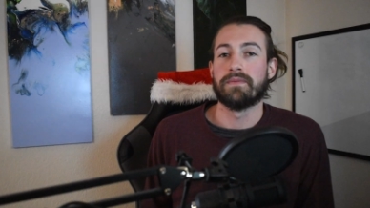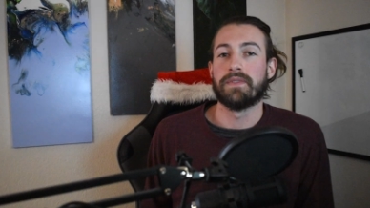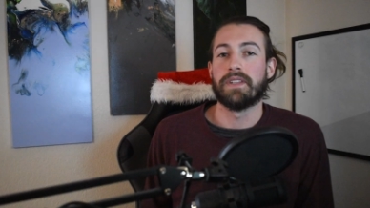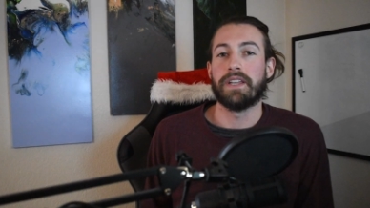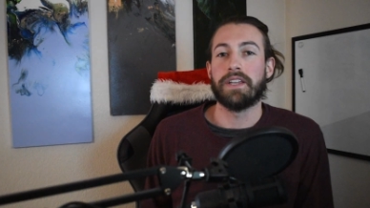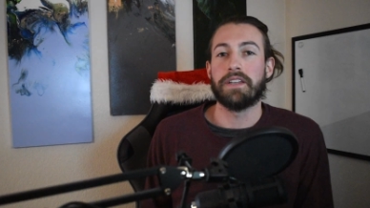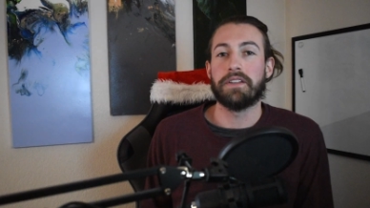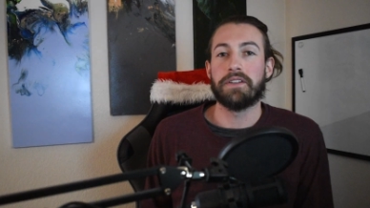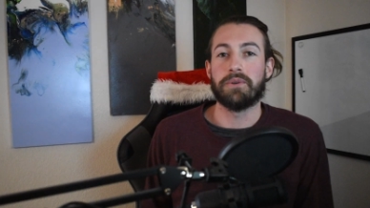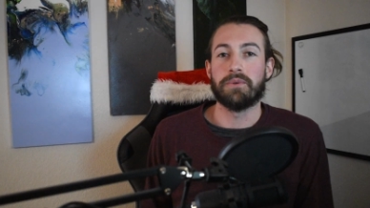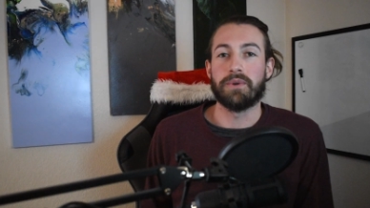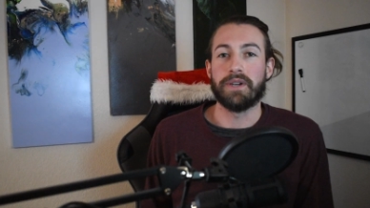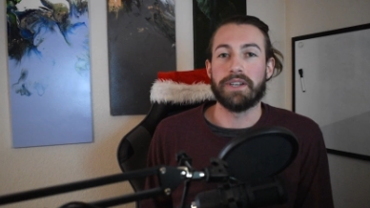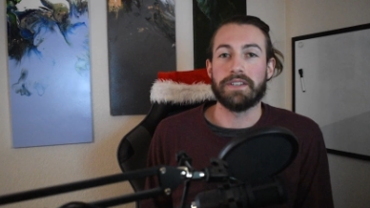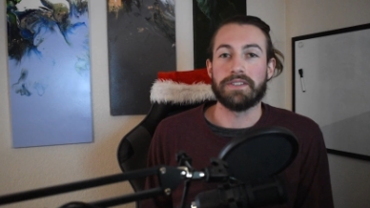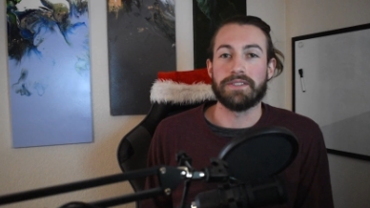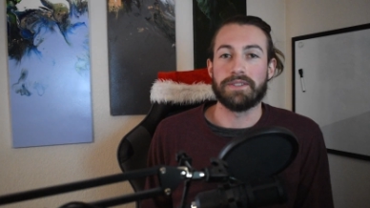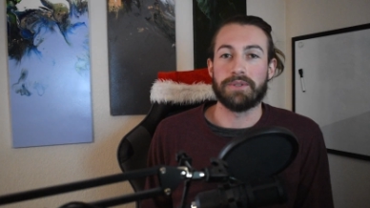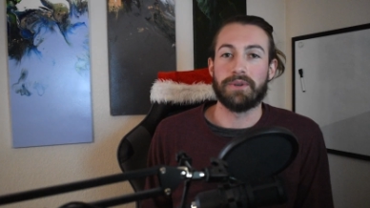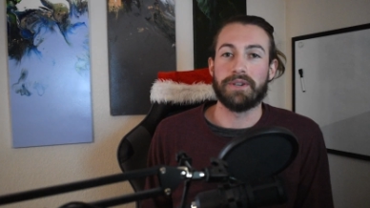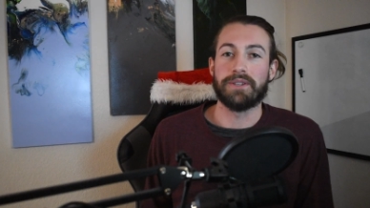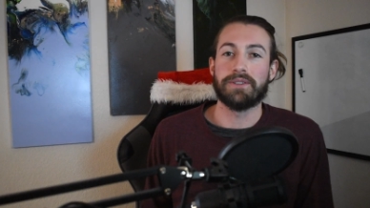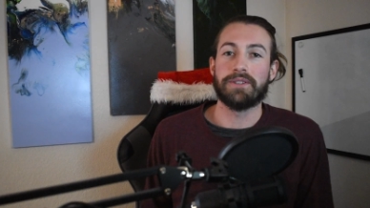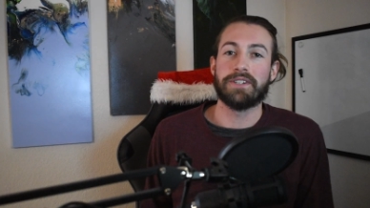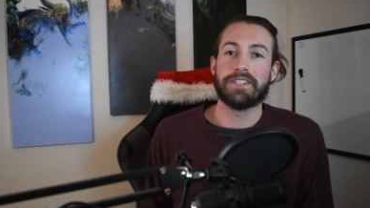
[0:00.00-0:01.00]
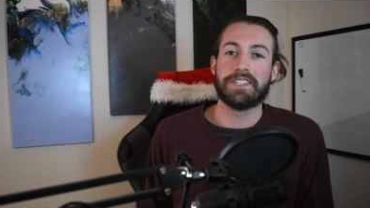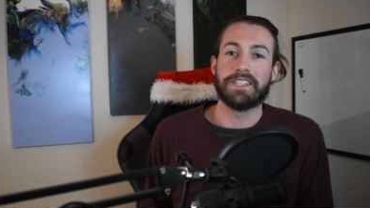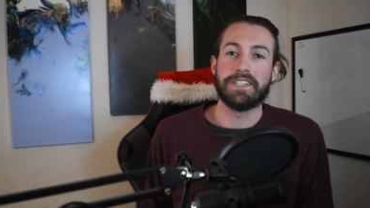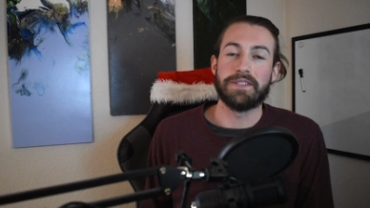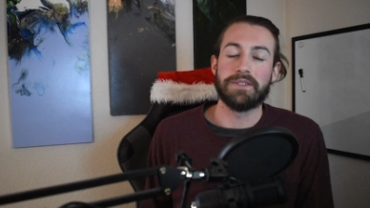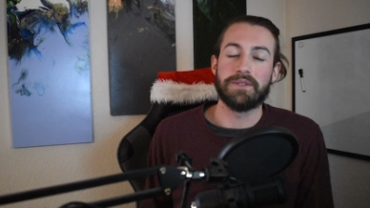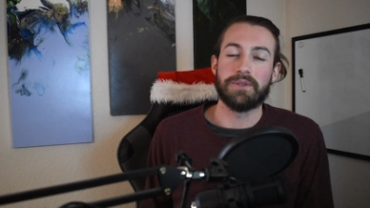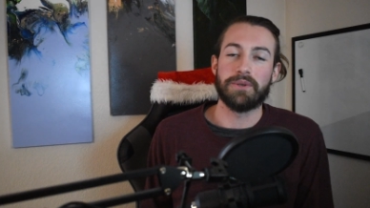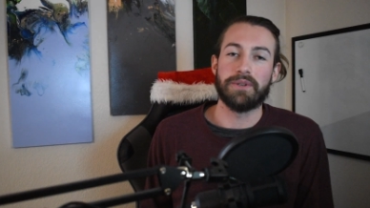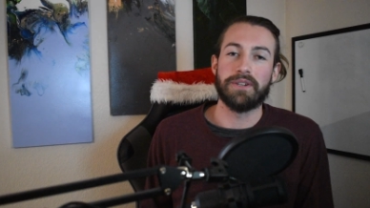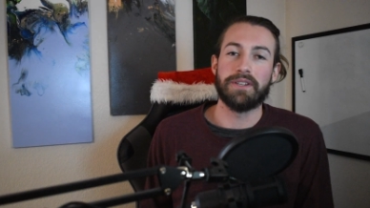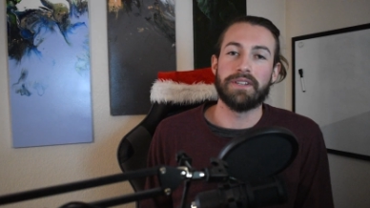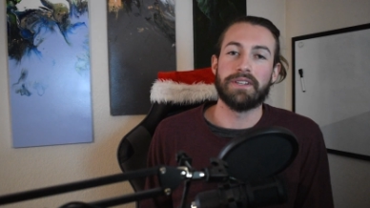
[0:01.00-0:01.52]
Anyway, so I looked
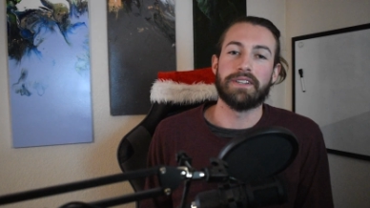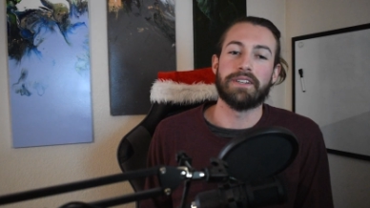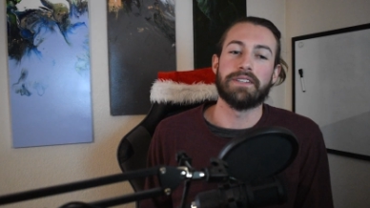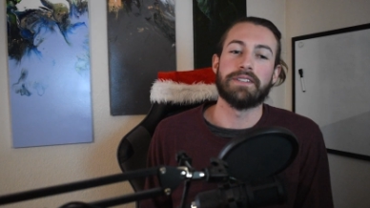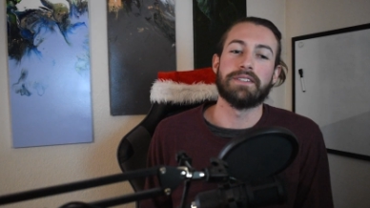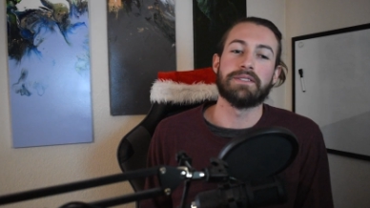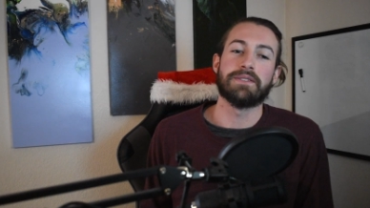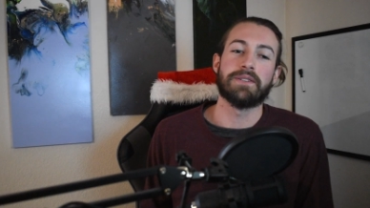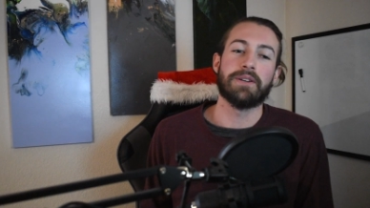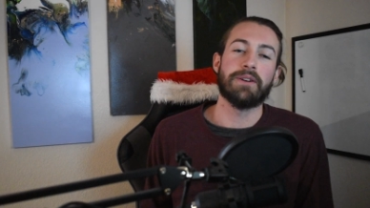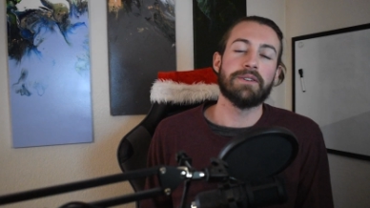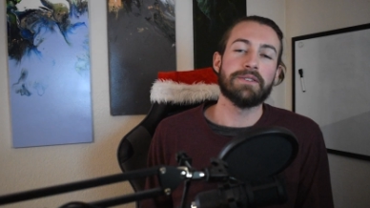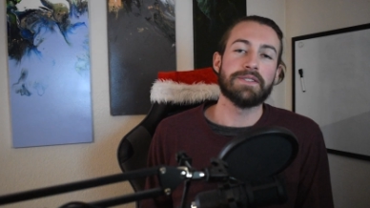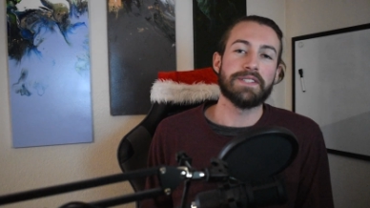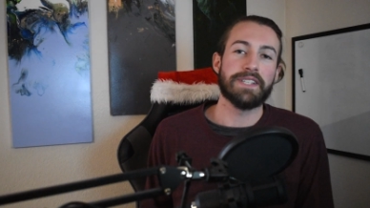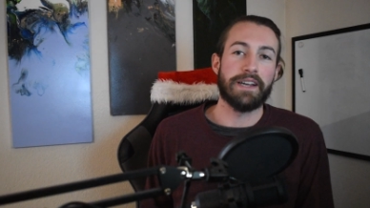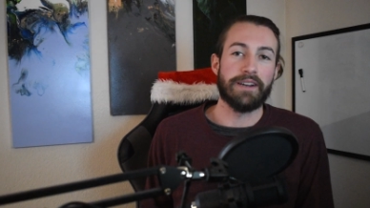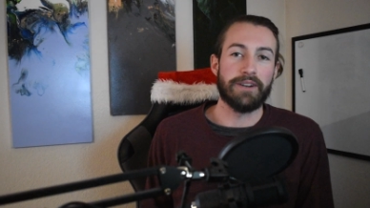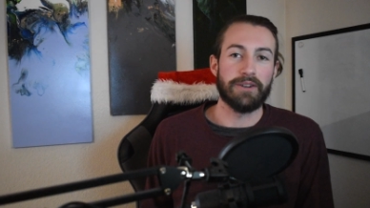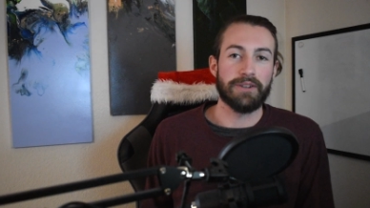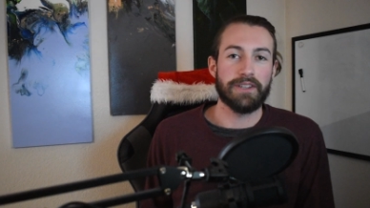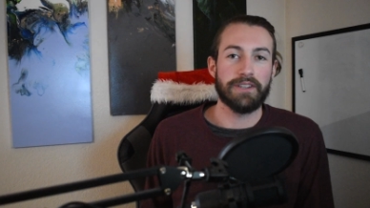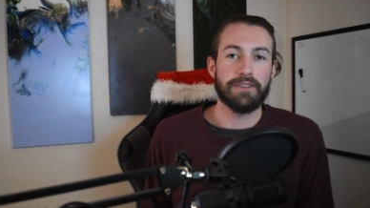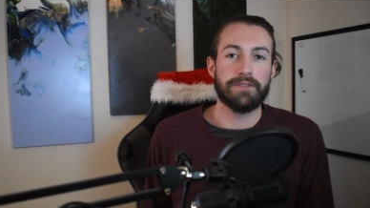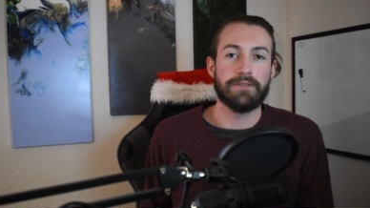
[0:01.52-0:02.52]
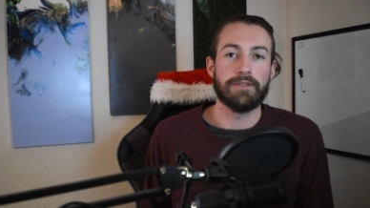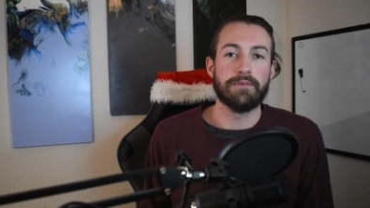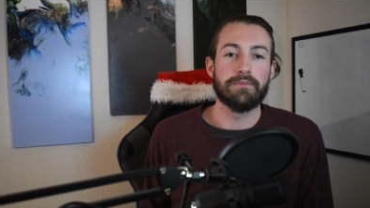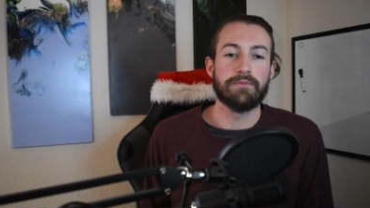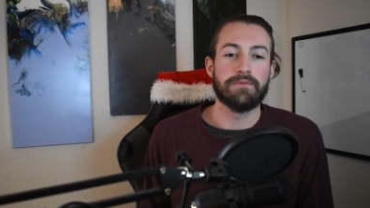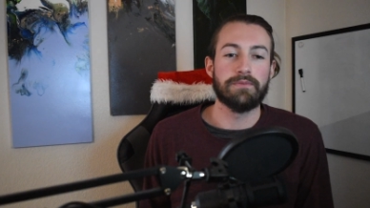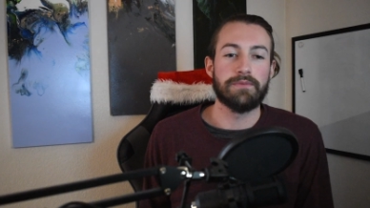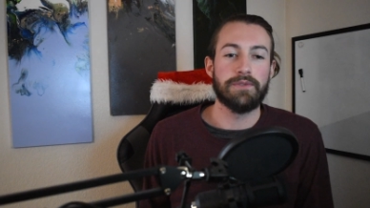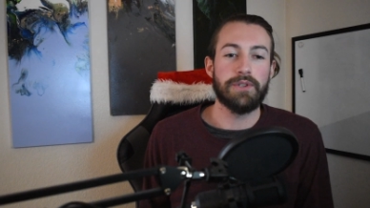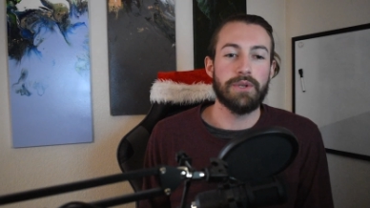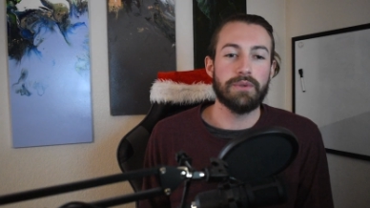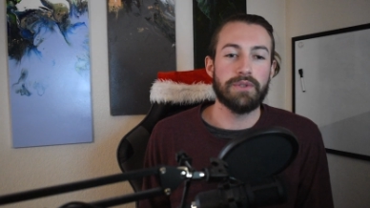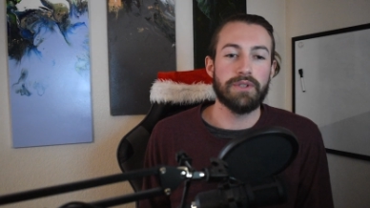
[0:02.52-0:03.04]
into it, and it turns out if a
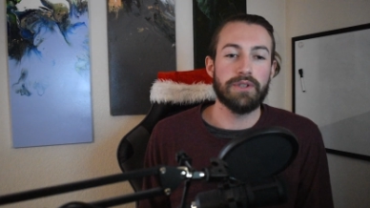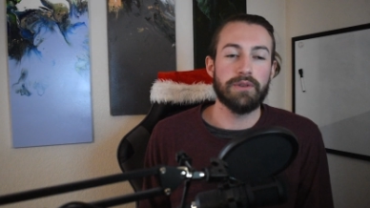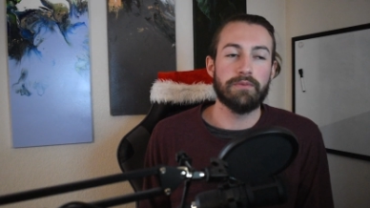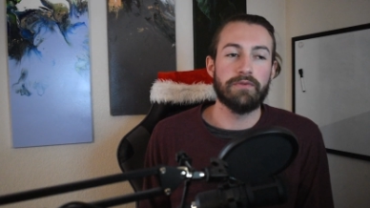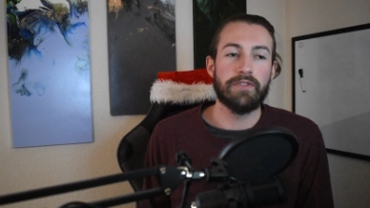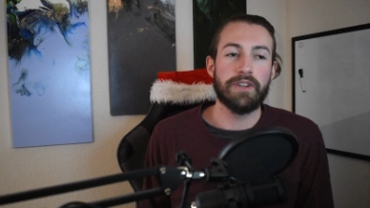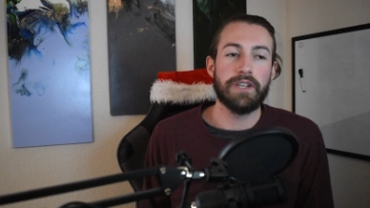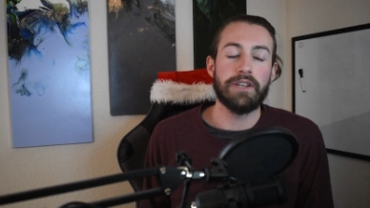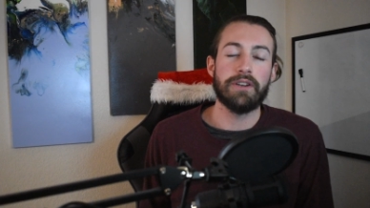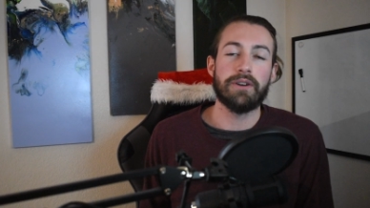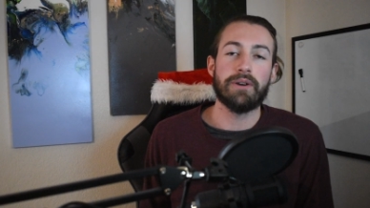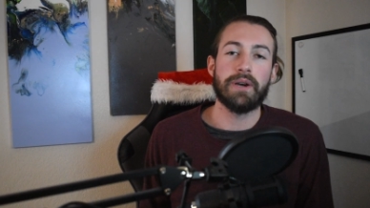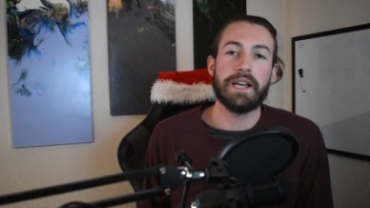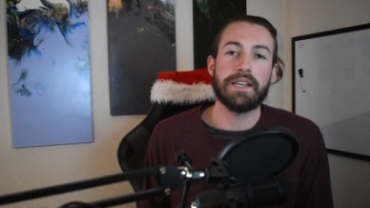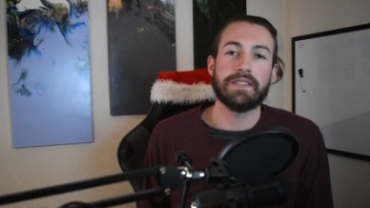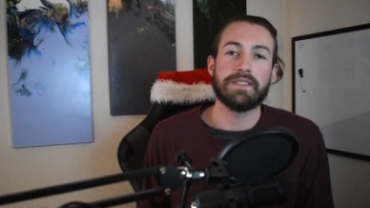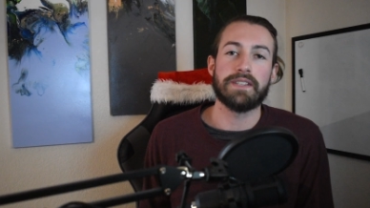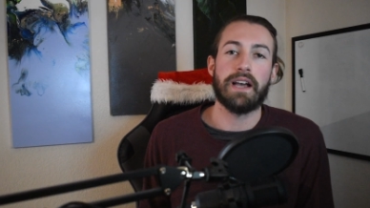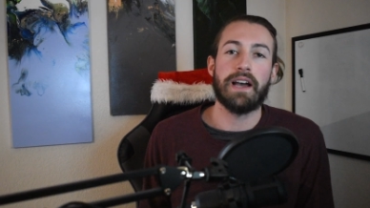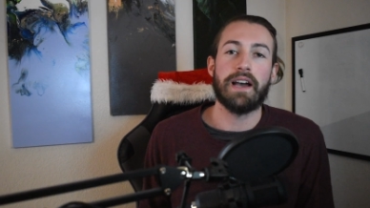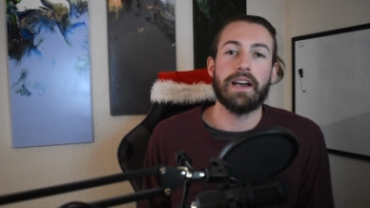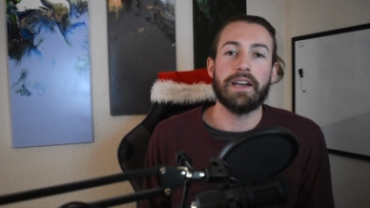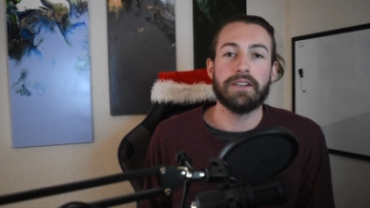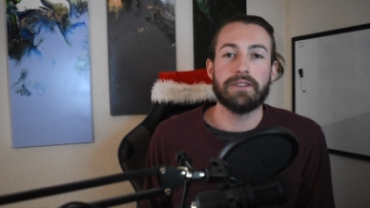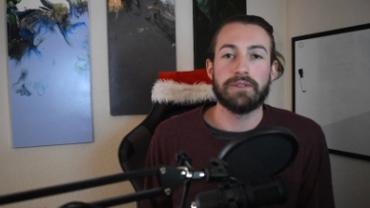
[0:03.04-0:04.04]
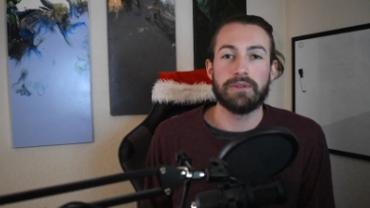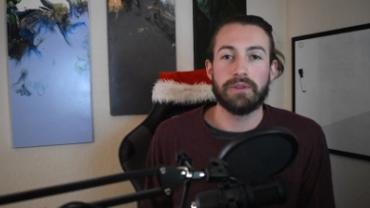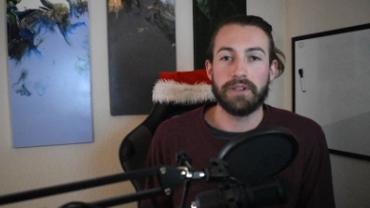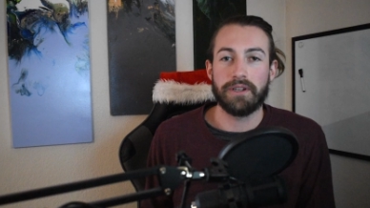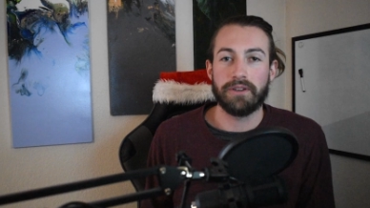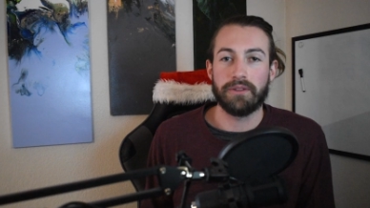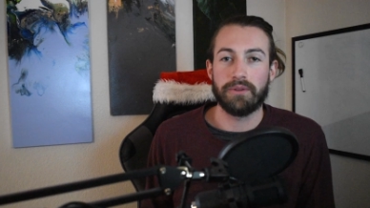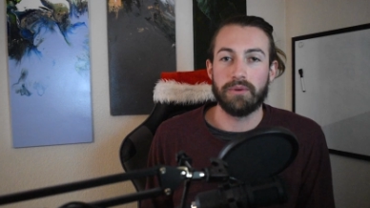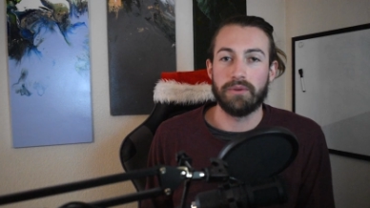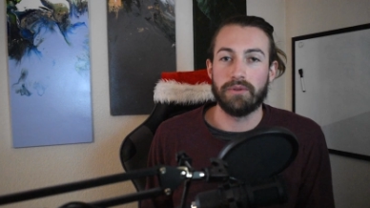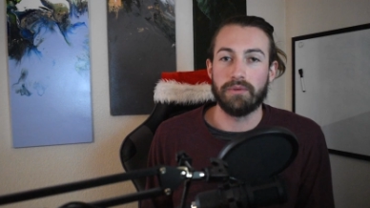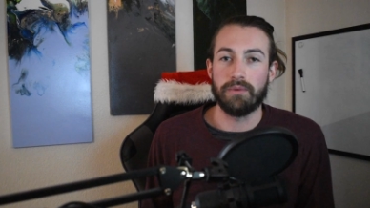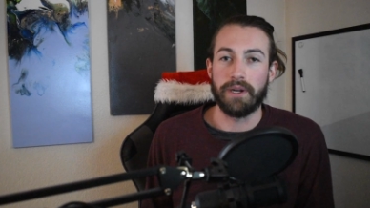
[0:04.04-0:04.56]
YouTube video has a high
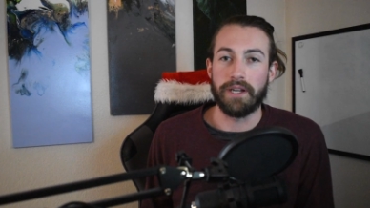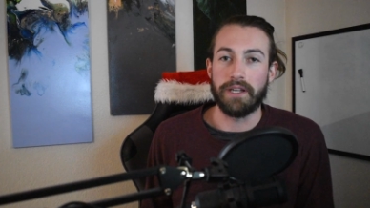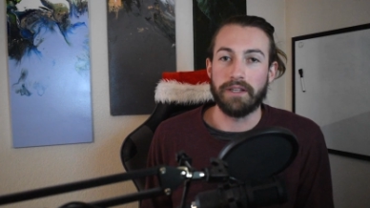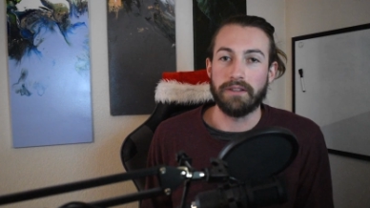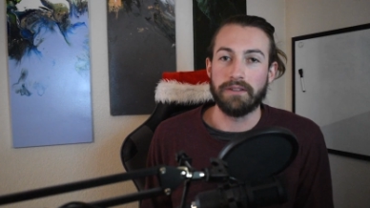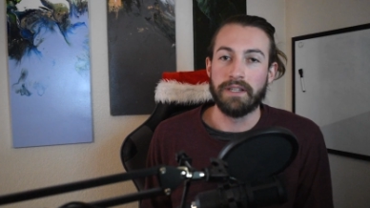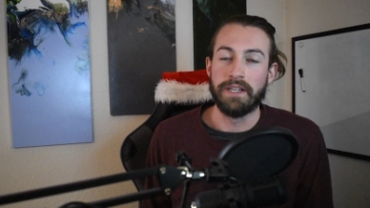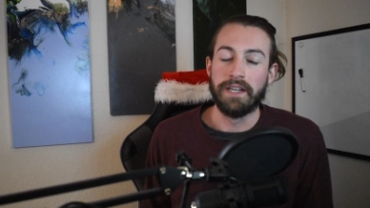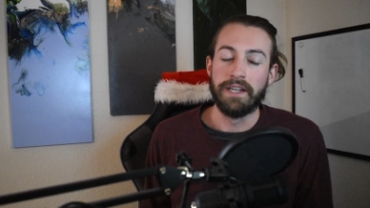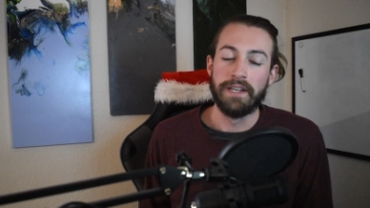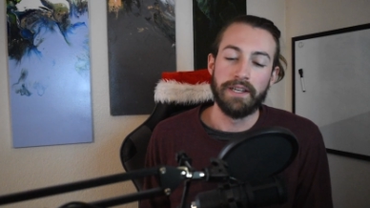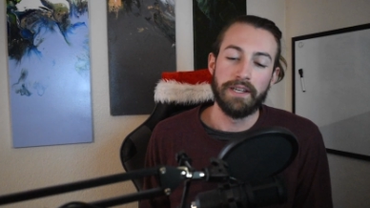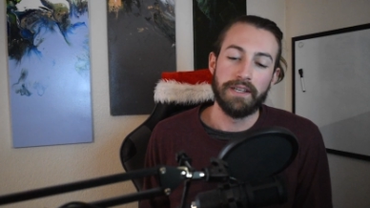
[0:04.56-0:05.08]
click-through rate,